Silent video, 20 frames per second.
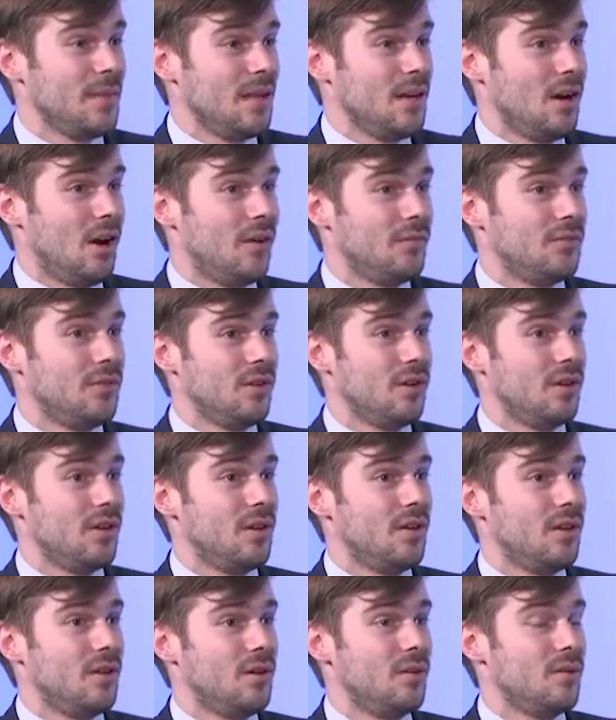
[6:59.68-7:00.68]
of
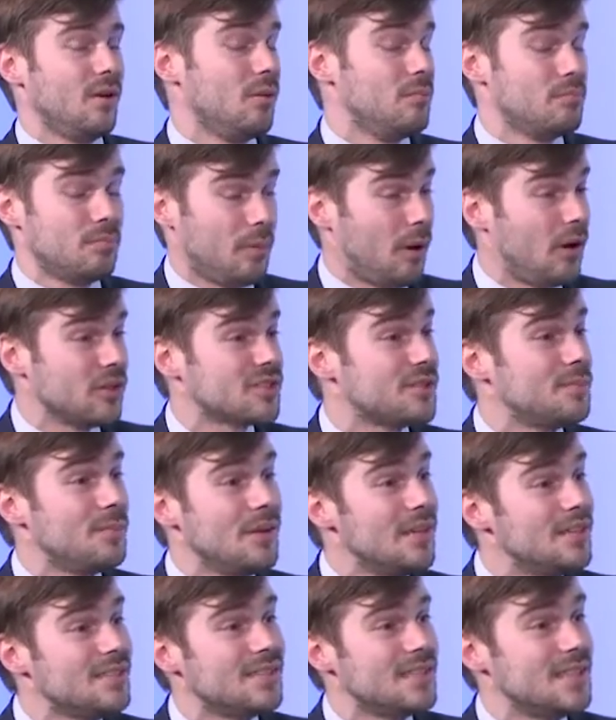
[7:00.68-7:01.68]
the
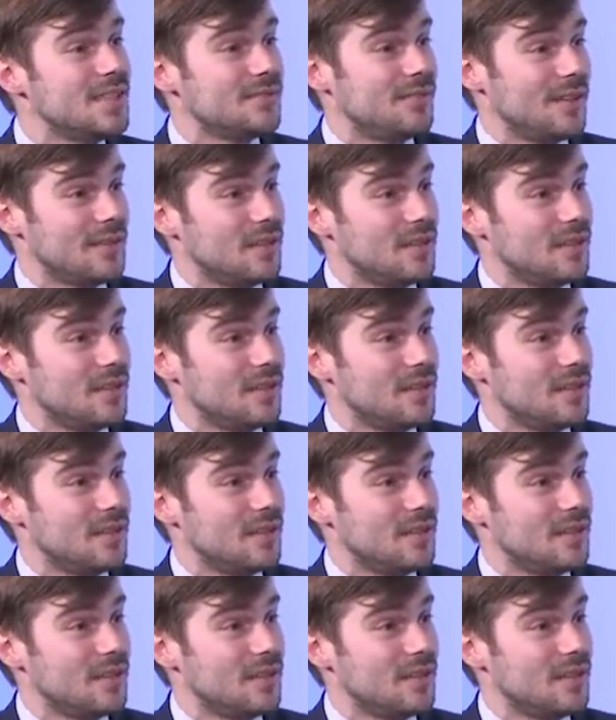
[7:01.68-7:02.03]
possibilities that